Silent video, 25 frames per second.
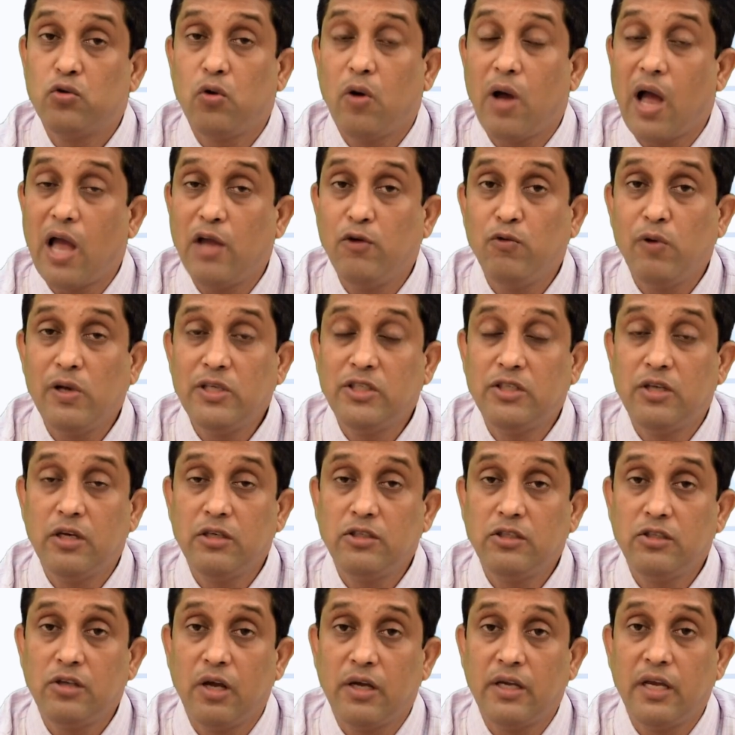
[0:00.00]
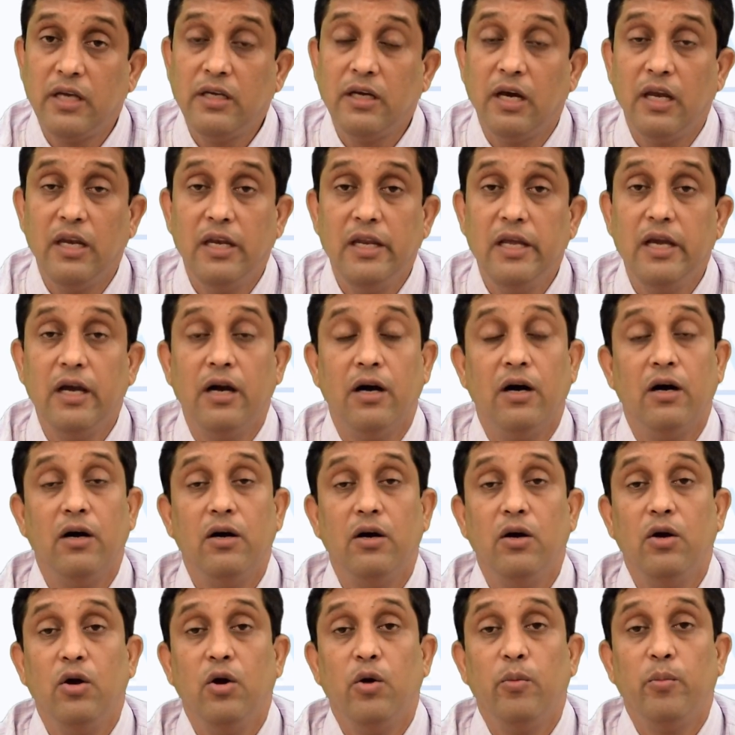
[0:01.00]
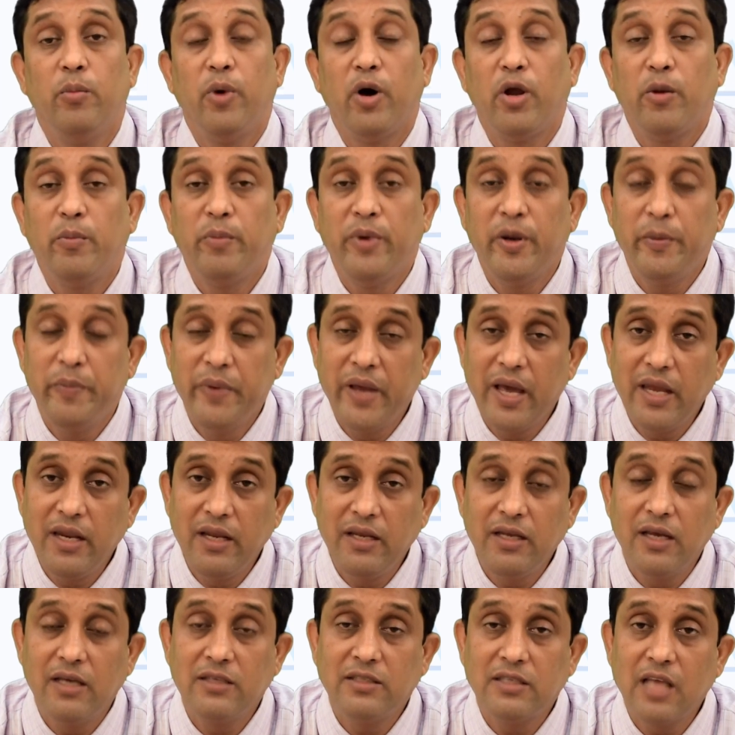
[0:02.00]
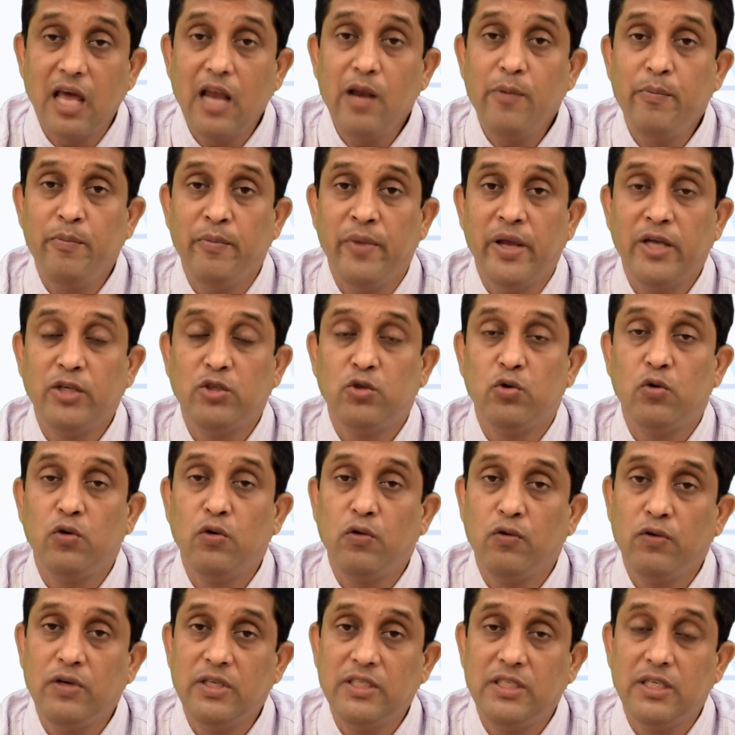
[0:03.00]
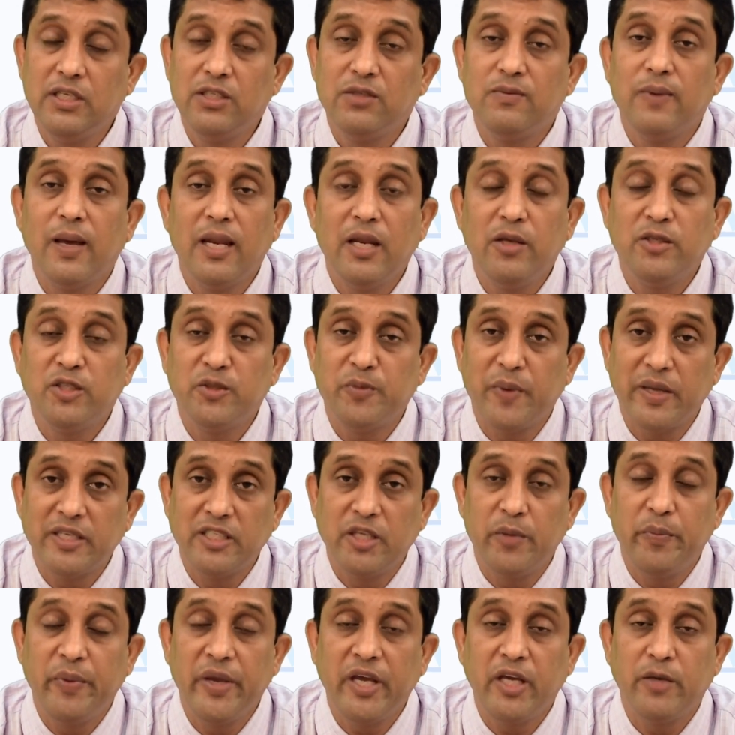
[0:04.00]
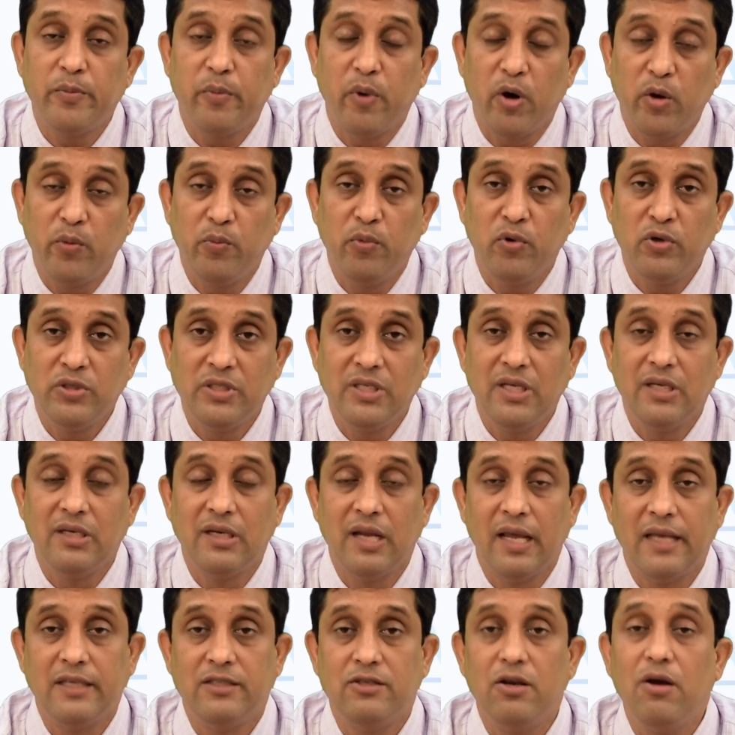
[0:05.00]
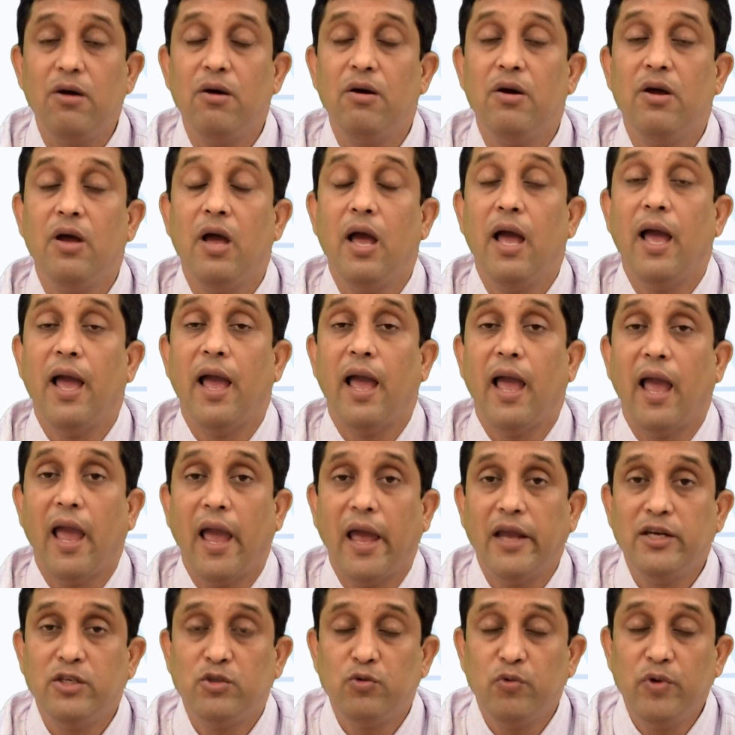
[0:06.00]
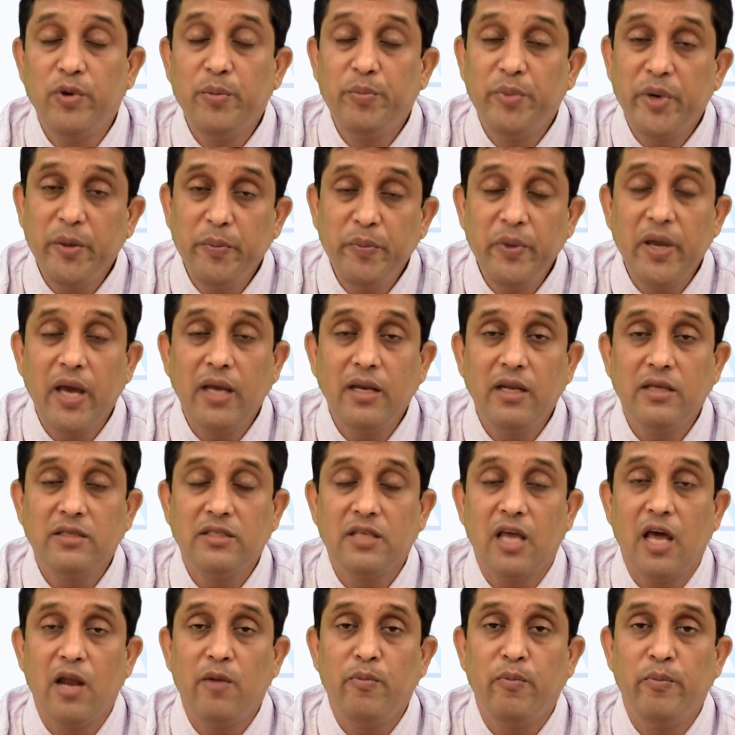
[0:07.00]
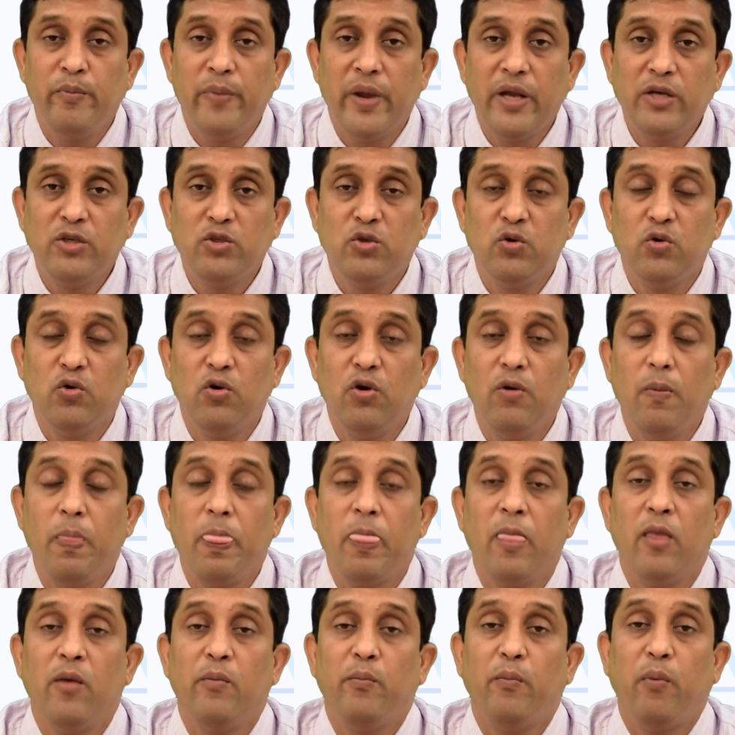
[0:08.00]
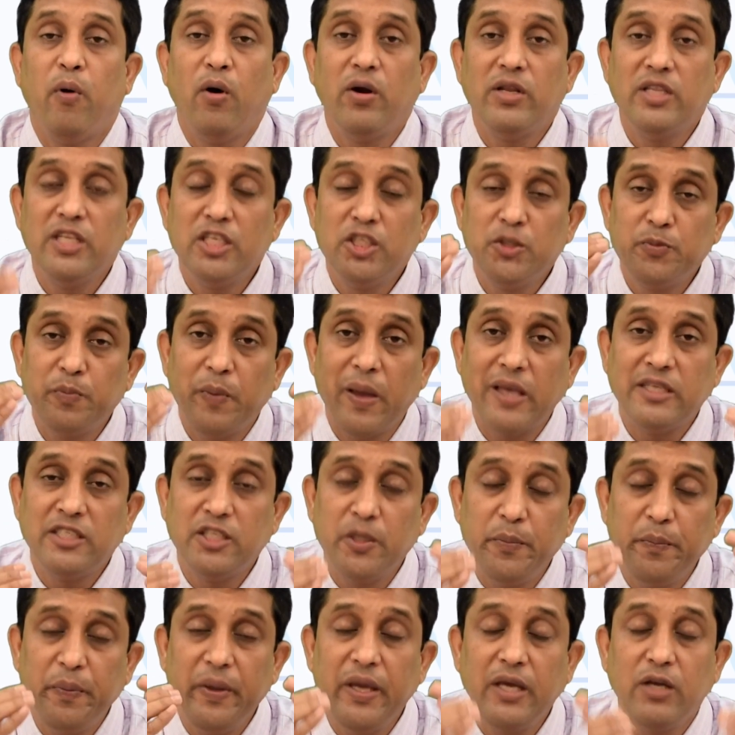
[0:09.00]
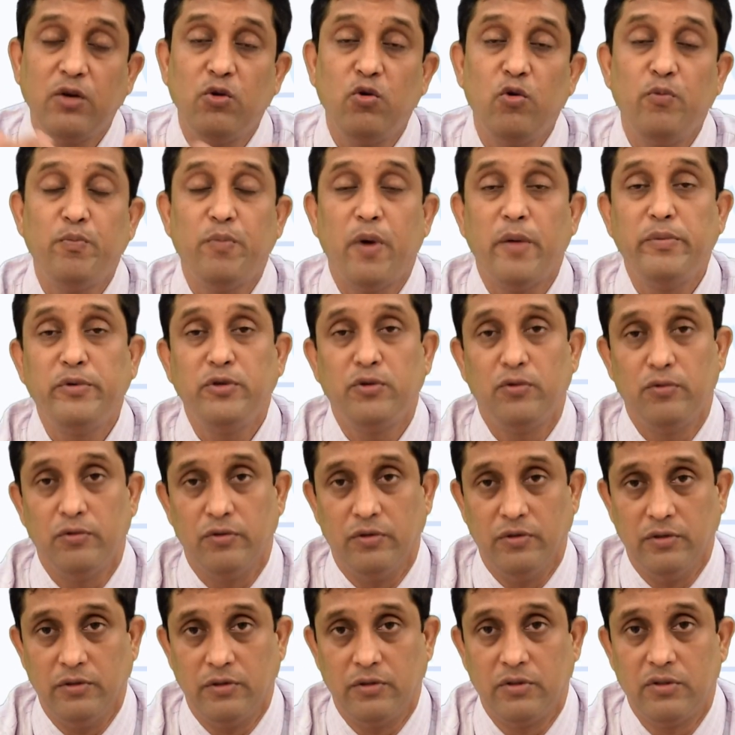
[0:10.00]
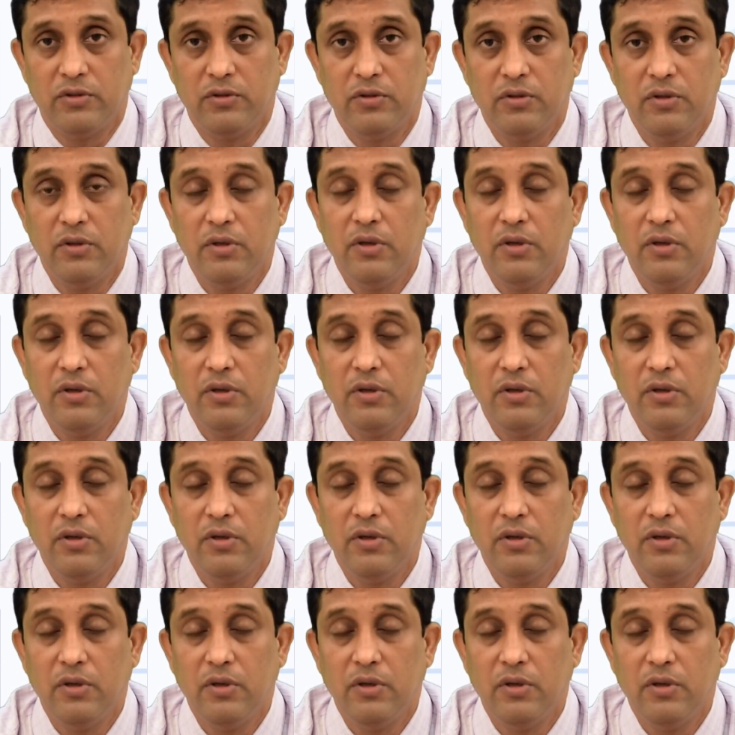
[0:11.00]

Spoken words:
I was just talking earlier for preparing a self-made tool which is very specific purpose in nature, and we prepare a self-made tool for the specific group of students.